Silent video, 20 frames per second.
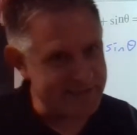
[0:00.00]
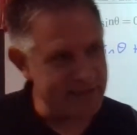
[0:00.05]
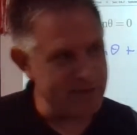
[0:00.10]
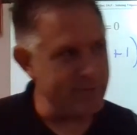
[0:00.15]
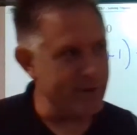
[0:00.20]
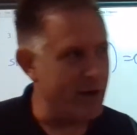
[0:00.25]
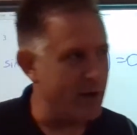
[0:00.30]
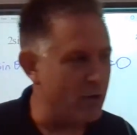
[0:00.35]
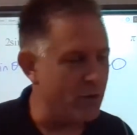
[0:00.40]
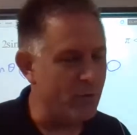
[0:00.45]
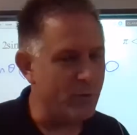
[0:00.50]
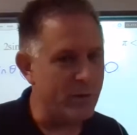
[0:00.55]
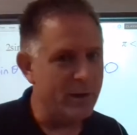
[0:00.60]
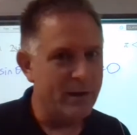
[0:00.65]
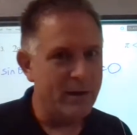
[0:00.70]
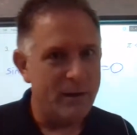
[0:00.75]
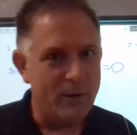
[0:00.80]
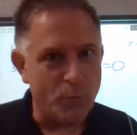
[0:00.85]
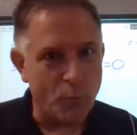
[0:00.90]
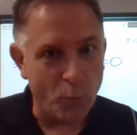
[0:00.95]
zero,
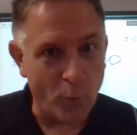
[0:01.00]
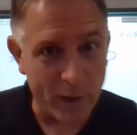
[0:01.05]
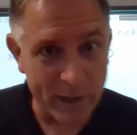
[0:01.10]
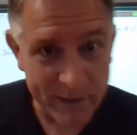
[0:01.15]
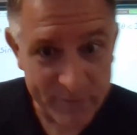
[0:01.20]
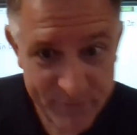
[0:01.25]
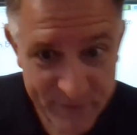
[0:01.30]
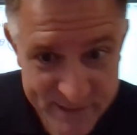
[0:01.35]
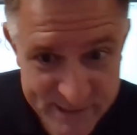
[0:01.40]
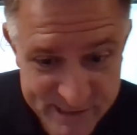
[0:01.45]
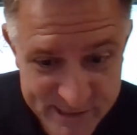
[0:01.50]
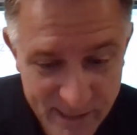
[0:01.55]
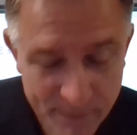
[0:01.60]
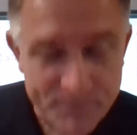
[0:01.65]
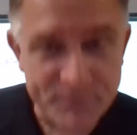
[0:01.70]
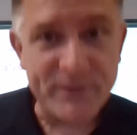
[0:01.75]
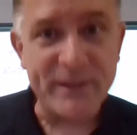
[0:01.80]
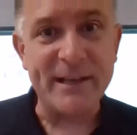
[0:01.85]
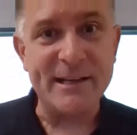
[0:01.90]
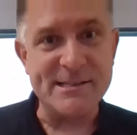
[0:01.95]
one of the
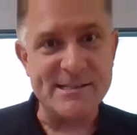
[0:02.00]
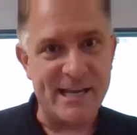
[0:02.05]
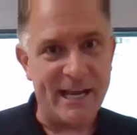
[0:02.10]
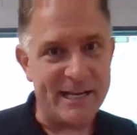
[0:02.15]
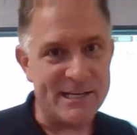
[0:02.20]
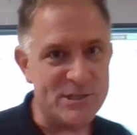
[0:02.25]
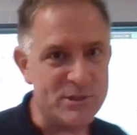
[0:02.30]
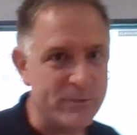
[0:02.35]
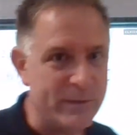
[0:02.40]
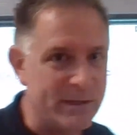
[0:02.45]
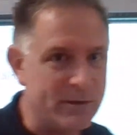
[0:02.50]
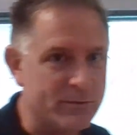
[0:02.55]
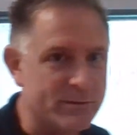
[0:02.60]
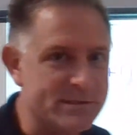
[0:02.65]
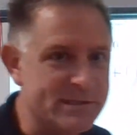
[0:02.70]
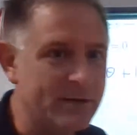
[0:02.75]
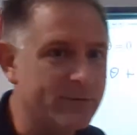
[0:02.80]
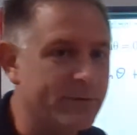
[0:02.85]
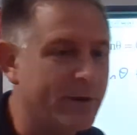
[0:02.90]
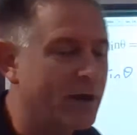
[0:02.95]
somethings has to equal
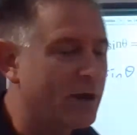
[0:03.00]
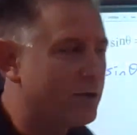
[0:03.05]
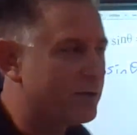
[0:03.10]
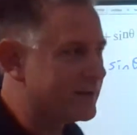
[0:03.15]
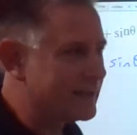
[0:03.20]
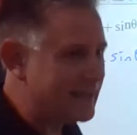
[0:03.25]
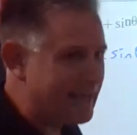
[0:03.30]
zero.